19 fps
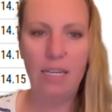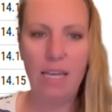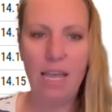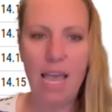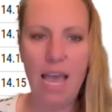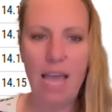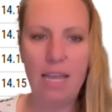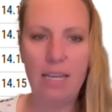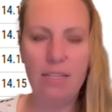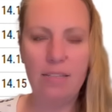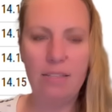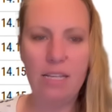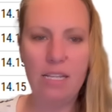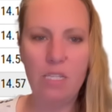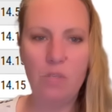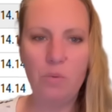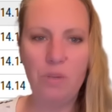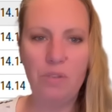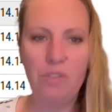And
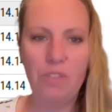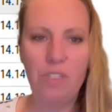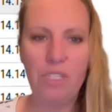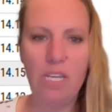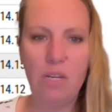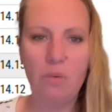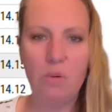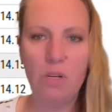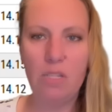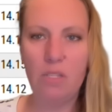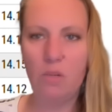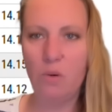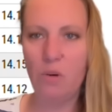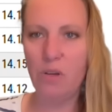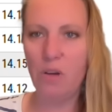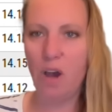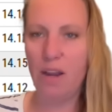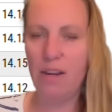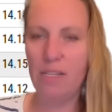since we've seen what's
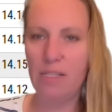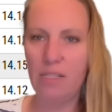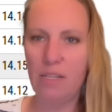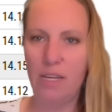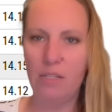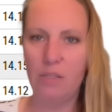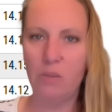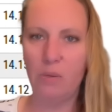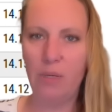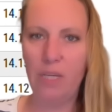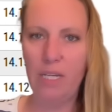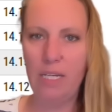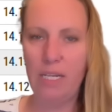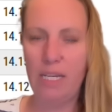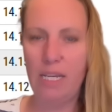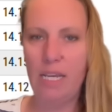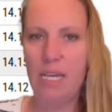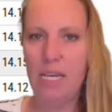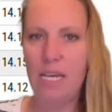going on in
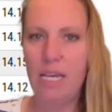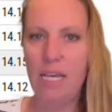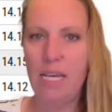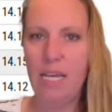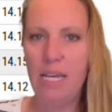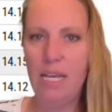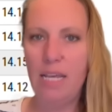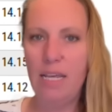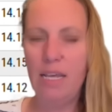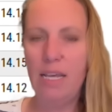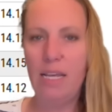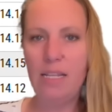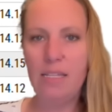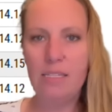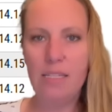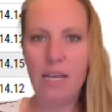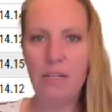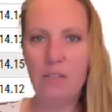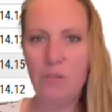Santorini, in
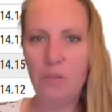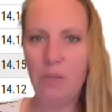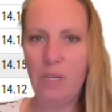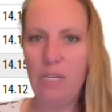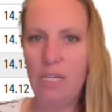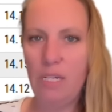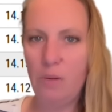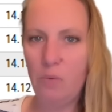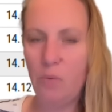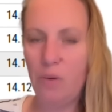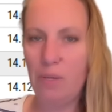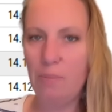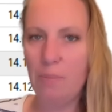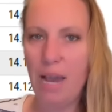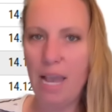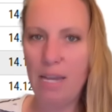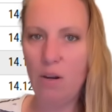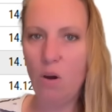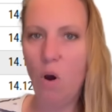Santorini, we
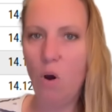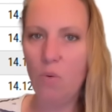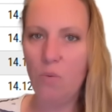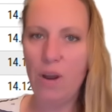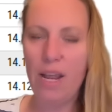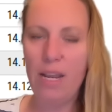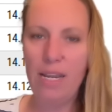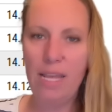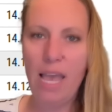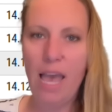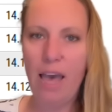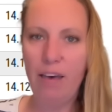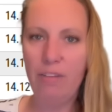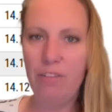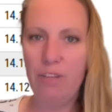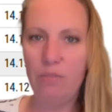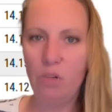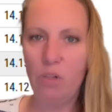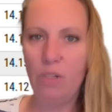might already
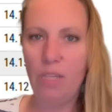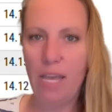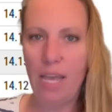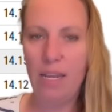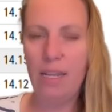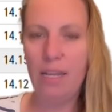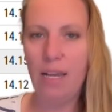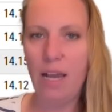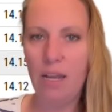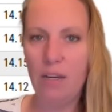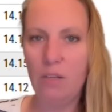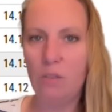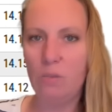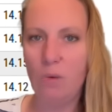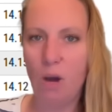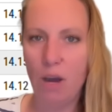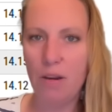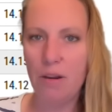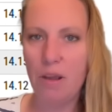have a volcanic
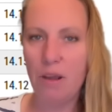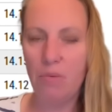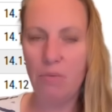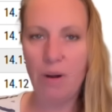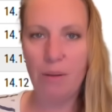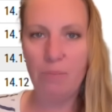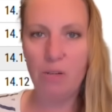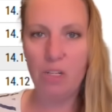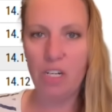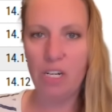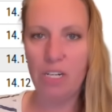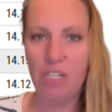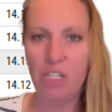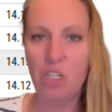underwater eruption